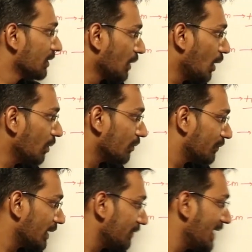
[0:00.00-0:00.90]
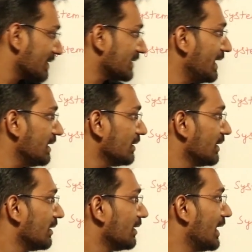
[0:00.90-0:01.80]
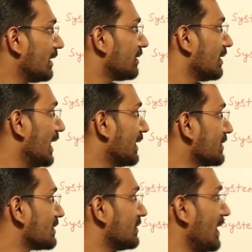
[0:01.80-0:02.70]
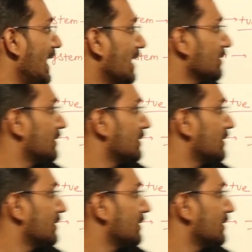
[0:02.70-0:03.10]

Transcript: Now what we are saying, let us take